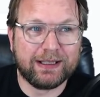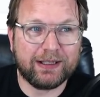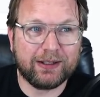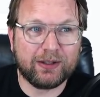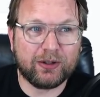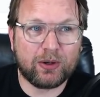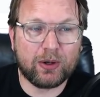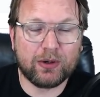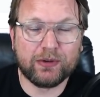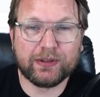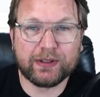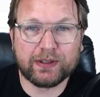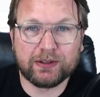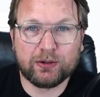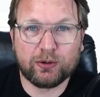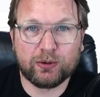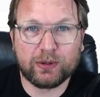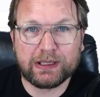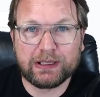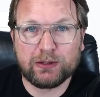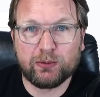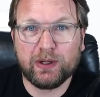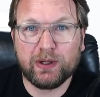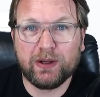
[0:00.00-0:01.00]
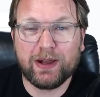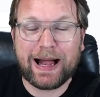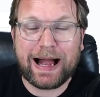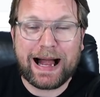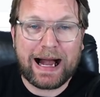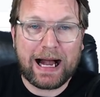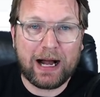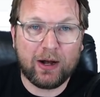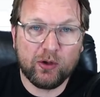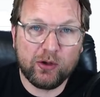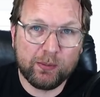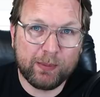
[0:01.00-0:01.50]
Content Guerrilla will
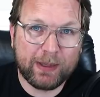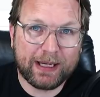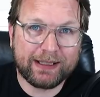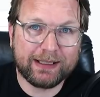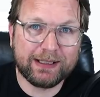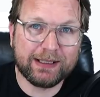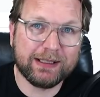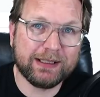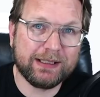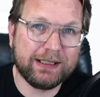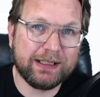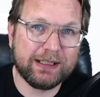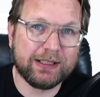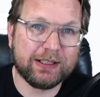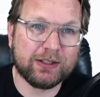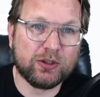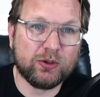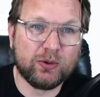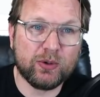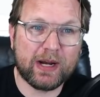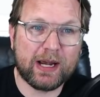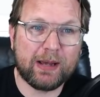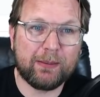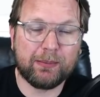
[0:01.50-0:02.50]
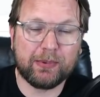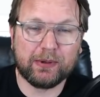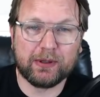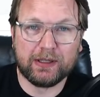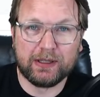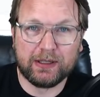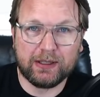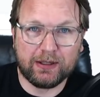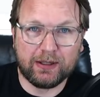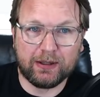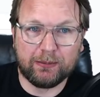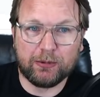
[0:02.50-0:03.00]
automatically grab
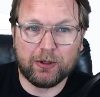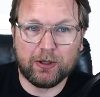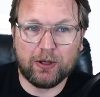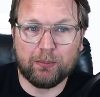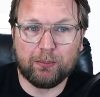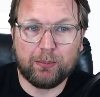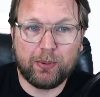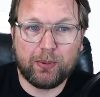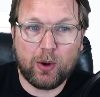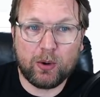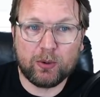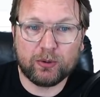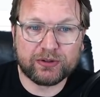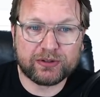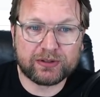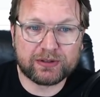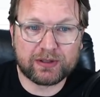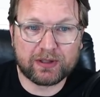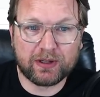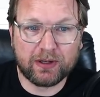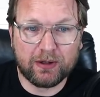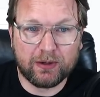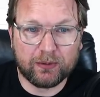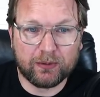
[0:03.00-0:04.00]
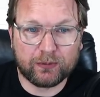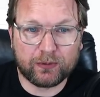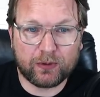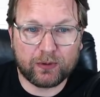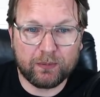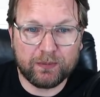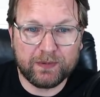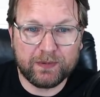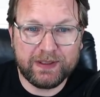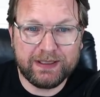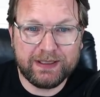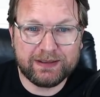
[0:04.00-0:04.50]
posts
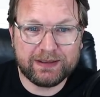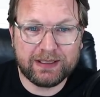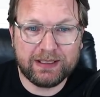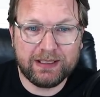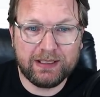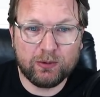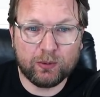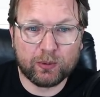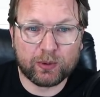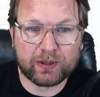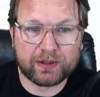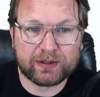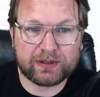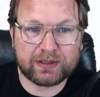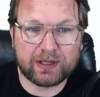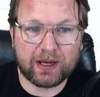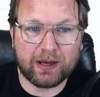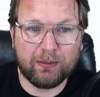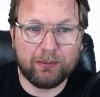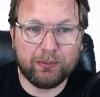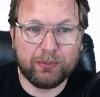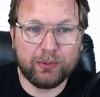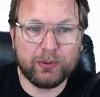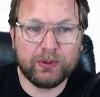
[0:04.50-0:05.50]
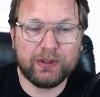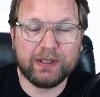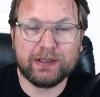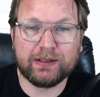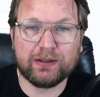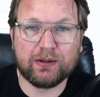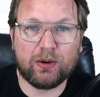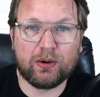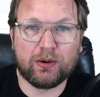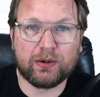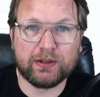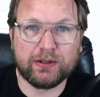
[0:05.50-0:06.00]
from these keywords and put it
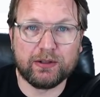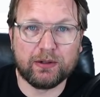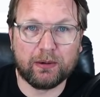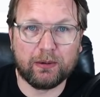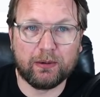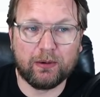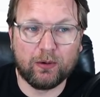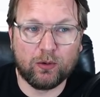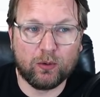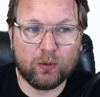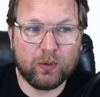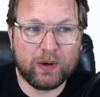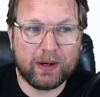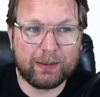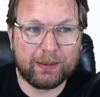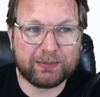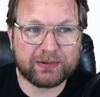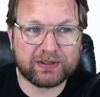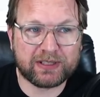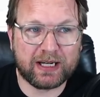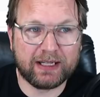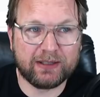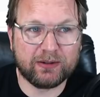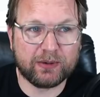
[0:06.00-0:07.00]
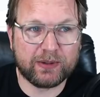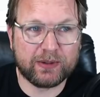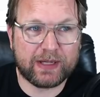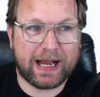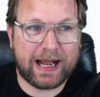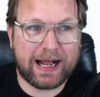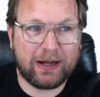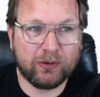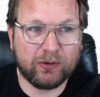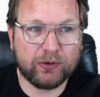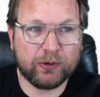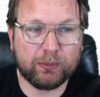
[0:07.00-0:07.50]
on your website on
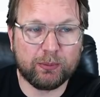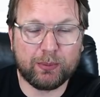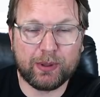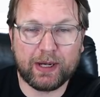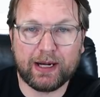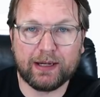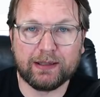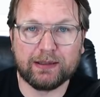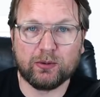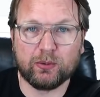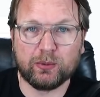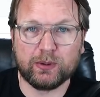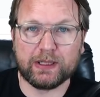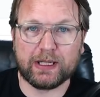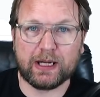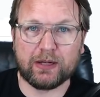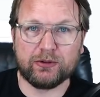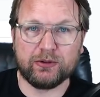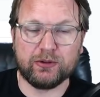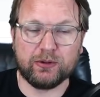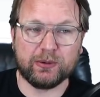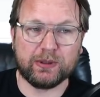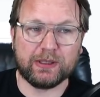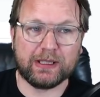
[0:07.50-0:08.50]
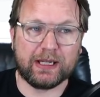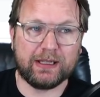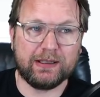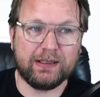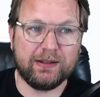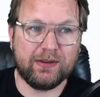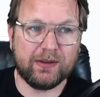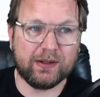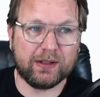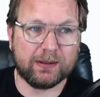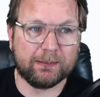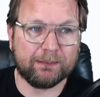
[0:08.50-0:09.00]
autopilot without doing
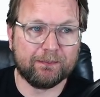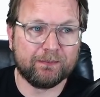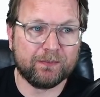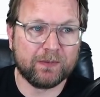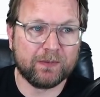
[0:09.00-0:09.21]
anything.